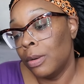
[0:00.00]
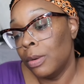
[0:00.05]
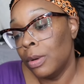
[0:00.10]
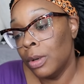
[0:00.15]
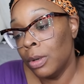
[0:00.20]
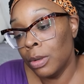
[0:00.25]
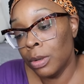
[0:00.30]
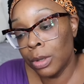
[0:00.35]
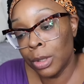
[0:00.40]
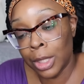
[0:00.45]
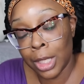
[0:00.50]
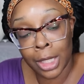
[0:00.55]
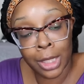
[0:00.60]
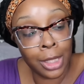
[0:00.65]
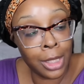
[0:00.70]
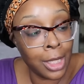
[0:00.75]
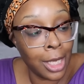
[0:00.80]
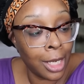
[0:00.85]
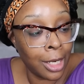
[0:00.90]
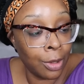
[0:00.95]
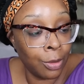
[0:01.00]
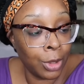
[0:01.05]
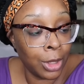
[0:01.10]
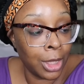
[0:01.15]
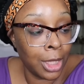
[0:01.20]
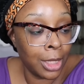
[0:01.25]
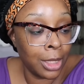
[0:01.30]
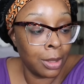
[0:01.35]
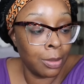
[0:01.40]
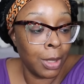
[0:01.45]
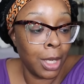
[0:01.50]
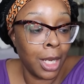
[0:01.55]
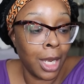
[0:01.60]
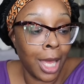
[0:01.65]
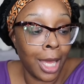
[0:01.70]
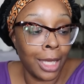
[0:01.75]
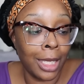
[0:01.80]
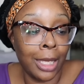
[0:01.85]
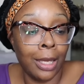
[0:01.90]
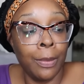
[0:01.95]
Ooh, that's exactly what this smells
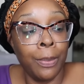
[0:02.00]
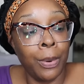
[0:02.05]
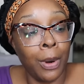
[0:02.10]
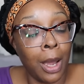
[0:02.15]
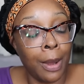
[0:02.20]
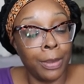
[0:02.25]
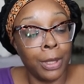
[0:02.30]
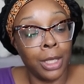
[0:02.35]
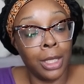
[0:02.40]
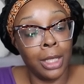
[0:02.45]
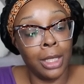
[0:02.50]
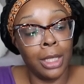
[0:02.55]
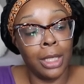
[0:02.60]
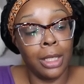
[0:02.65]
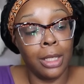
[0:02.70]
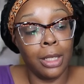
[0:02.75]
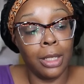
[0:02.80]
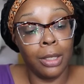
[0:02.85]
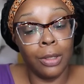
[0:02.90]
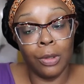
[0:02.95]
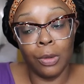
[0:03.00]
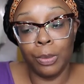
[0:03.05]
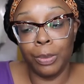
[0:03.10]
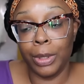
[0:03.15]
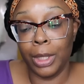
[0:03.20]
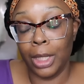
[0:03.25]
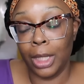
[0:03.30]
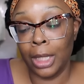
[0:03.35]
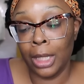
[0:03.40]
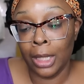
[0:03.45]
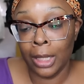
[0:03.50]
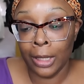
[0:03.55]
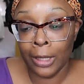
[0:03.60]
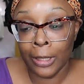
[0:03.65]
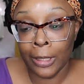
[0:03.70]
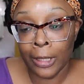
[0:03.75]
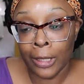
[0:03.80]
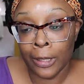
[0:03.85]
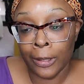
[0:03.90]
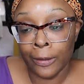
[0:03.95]
like. It probably can get a little bit
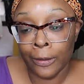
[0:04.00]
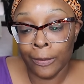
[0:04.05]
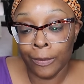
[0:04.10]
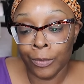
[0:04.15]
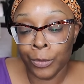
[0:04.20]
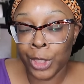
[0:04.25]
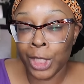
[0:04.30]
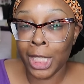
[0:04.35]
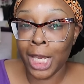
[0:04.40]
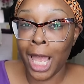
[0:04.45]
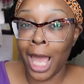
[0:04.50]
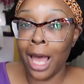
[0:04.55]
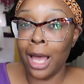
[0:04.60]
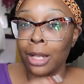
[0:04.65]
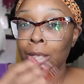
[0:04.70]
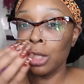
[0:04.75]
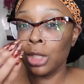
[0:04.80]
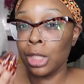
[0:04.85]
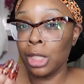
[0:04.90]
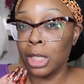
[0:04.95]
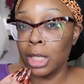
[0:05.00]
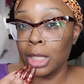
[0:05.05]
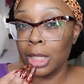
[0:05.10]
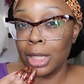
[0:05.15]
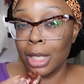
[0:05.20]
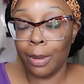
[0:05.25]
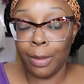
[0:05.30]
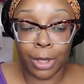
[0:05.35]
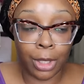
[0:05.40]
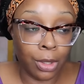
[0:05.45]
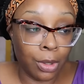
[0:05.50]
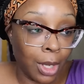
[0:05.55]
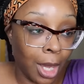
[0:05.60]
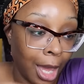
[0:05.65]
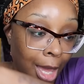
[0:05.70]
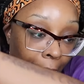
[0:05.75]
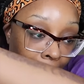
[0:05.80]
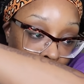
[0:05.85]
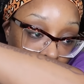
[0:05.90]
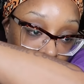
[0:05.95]
childish to some of you
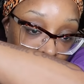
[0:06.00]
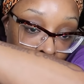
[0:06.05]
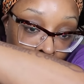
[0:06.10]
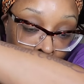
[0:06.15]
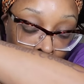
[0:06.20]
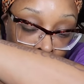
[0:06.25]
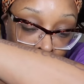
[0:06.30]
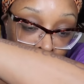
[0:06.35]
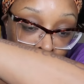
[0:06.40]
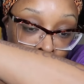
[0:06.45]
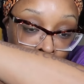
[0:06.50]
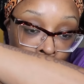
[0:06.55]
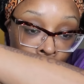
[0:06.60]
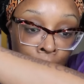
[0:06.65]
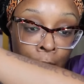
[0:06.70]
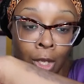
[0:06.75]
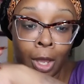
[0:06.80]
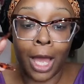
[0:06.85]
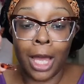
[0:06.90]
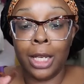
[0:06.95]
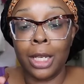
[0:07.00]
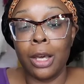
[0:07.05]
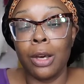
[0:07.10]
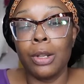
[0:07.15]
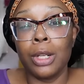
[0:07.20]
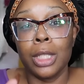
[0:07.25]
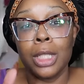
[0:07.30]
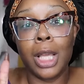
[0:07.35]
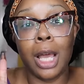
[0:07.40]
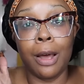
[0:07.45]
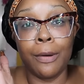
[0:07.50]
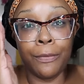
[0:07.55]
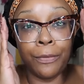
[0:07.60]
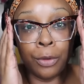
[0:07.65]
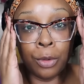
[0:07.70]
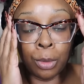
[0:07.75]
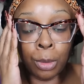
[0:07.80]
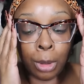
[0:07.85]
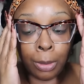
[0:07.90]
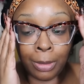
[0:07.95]
guys. So I noticed how
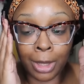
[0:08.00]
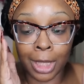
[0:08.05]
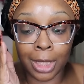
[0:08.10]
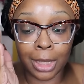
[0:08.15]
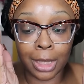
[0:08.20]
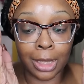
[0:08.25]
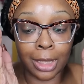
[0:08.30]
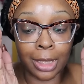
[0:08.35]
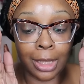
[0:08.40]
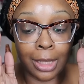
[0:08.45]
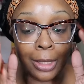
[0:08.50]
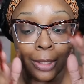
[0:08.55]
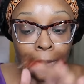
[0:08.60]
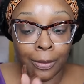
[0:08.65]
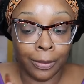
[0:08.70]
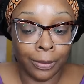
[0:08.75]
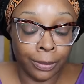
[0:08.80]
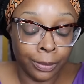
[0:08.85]
Fumi mixes it.